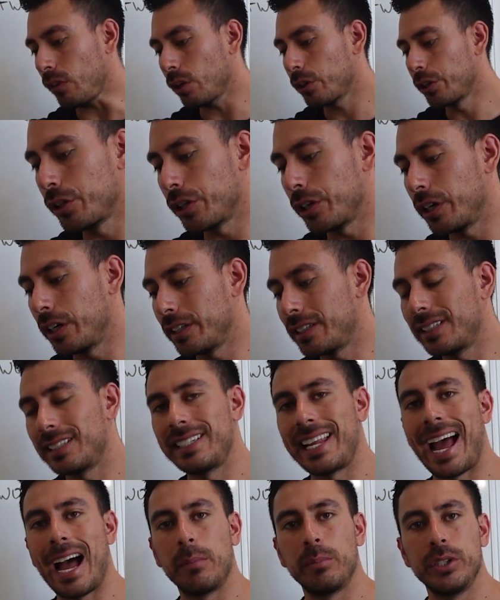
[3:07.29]
You're
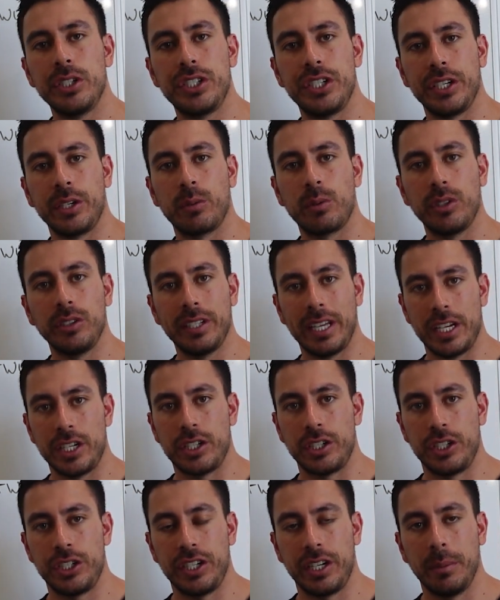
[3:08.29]
establishing a
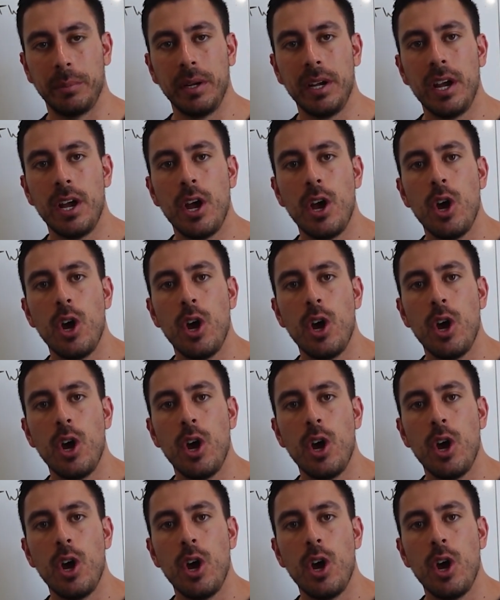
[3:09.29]
relationship